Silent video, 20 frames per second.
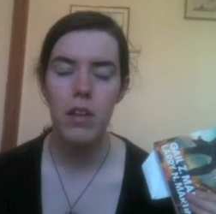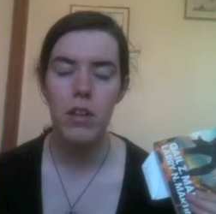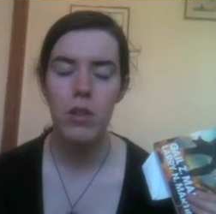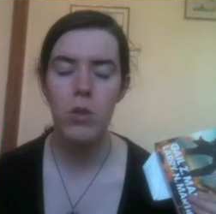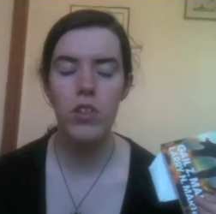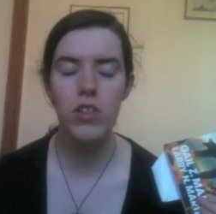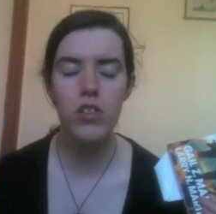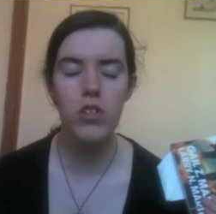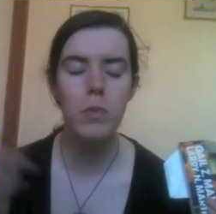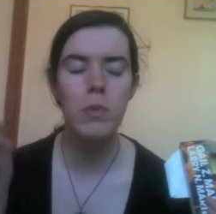
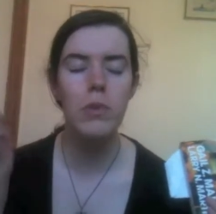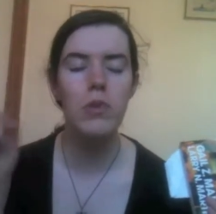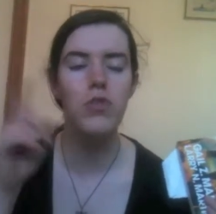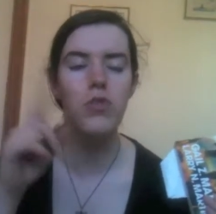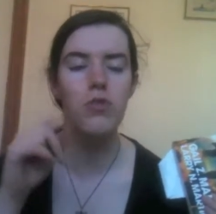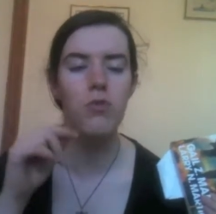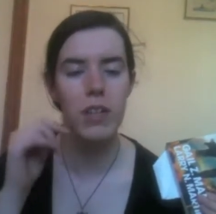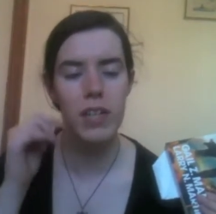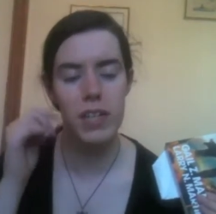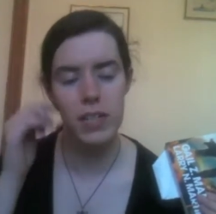questionable
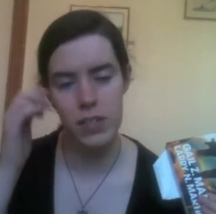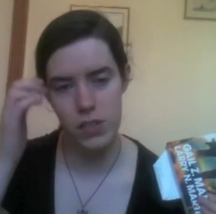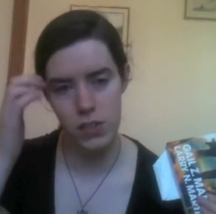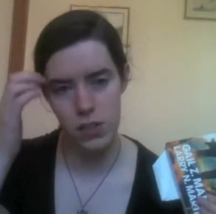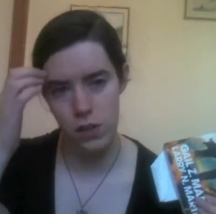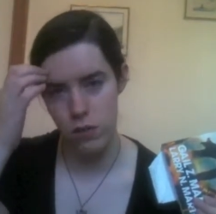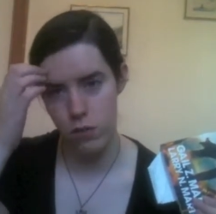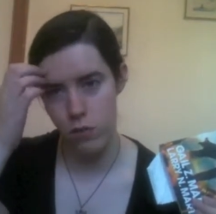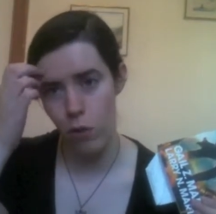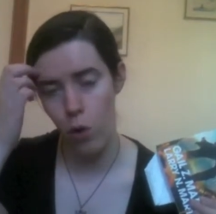strings
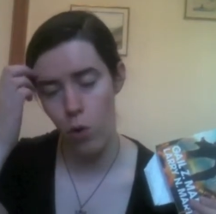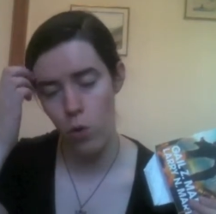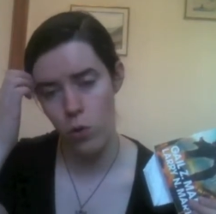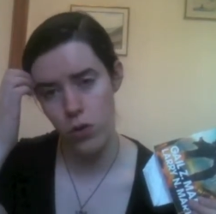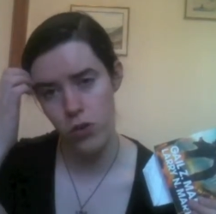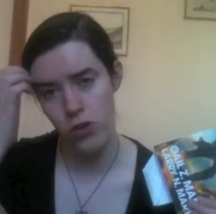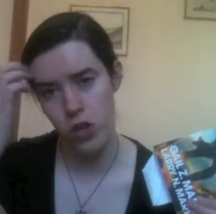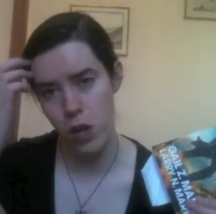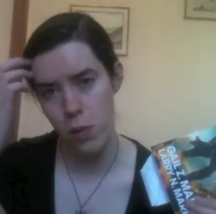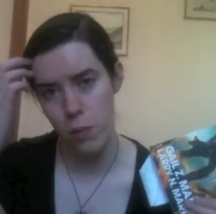of
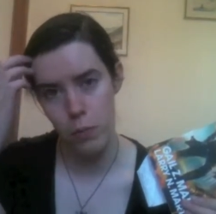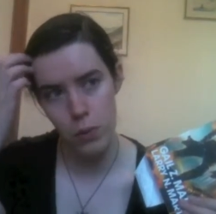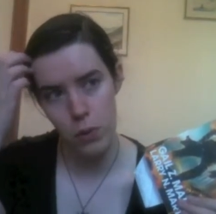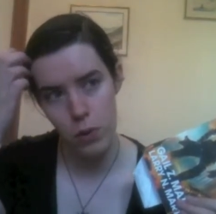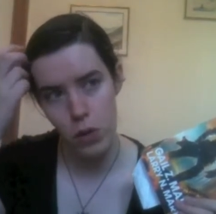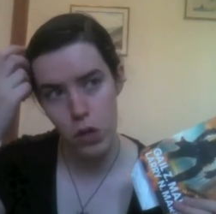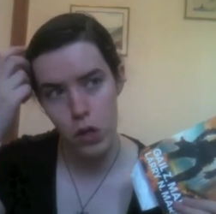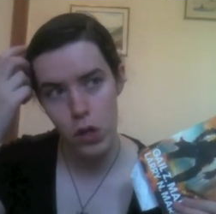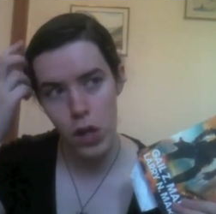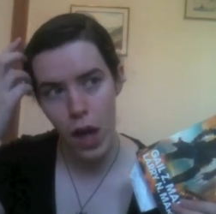ownership.
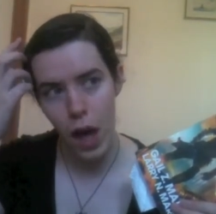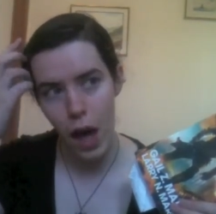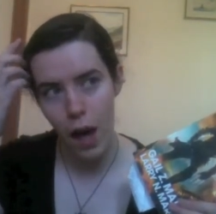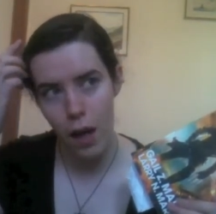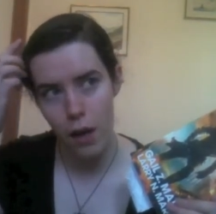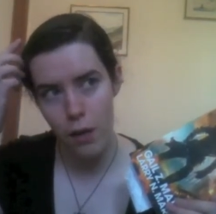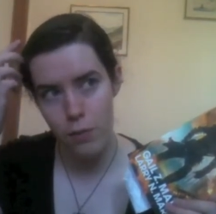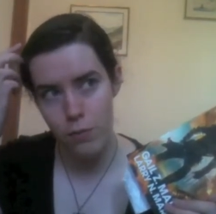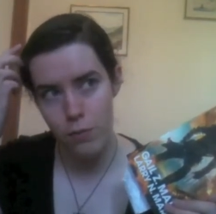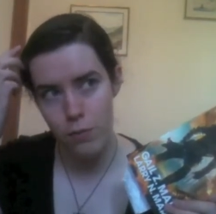
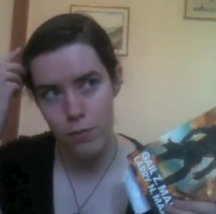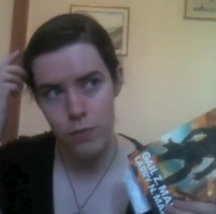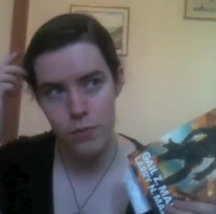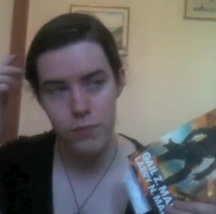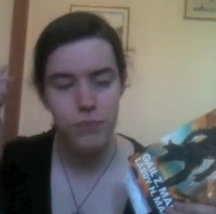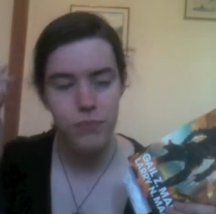Um,